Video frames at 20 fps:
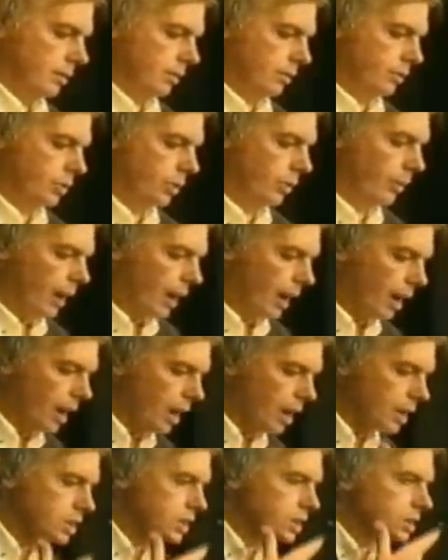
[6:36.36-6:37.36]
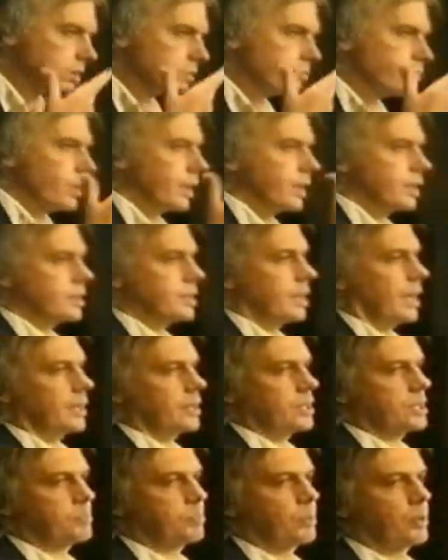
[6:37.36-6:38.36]
Through our hearts, we can take the
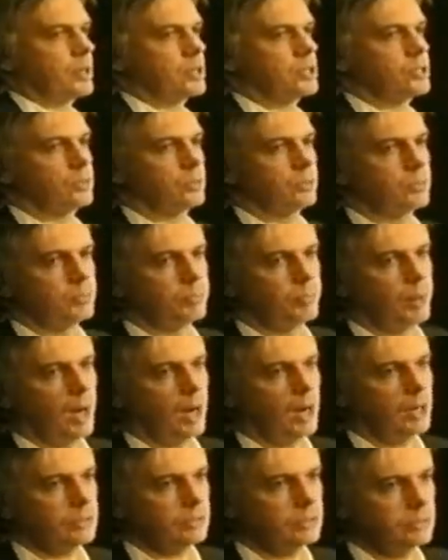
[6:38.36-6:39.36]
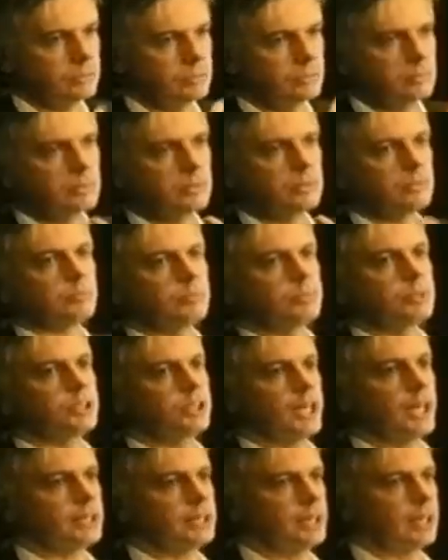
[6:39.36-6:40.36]
spiritual path,
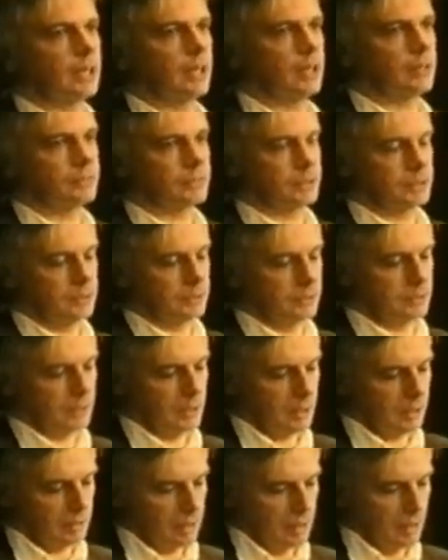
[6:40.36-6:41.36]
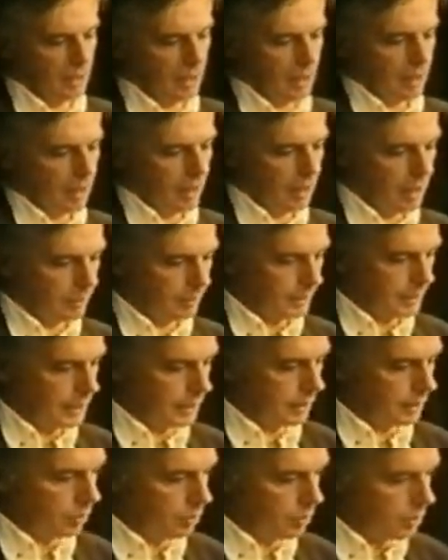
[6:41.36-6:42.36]
projecting love and harmony
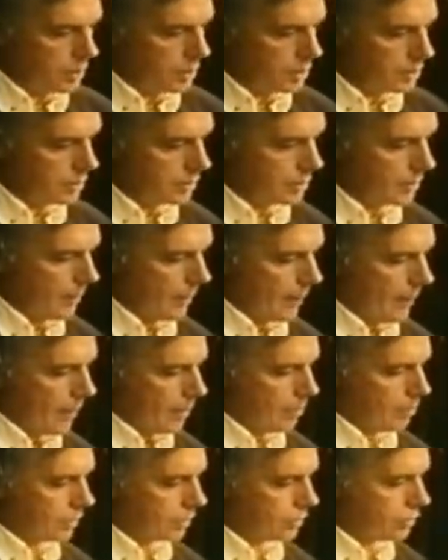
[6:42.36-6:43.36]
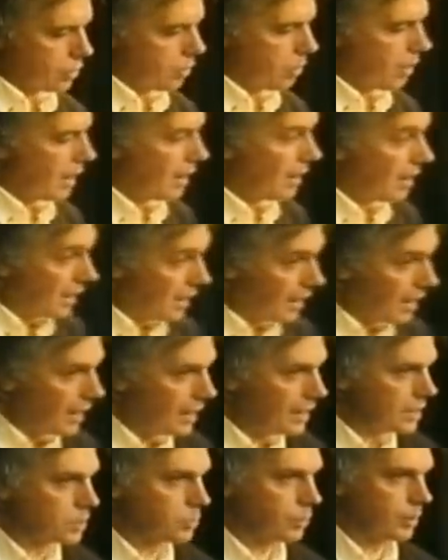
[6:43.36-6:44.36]
in the world. But through our
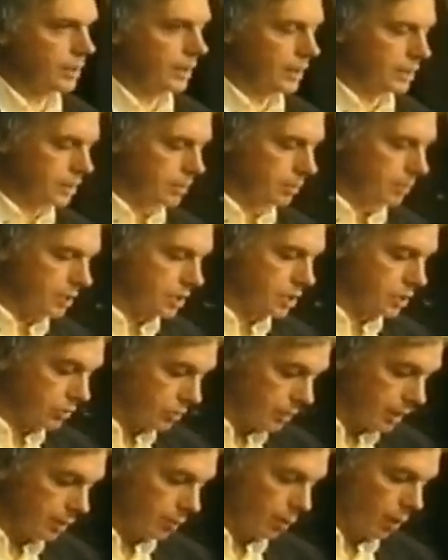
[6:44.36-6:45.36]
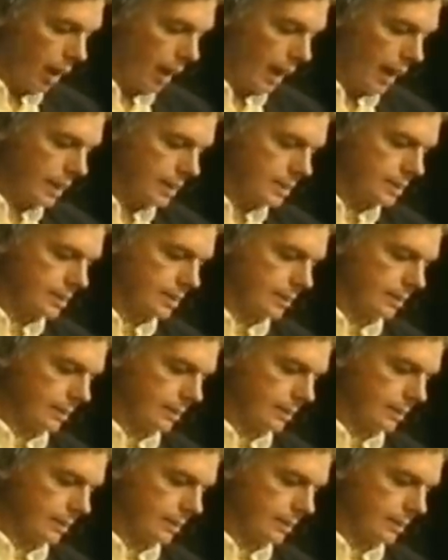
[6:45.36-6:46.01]
eyes, we need to be streetwise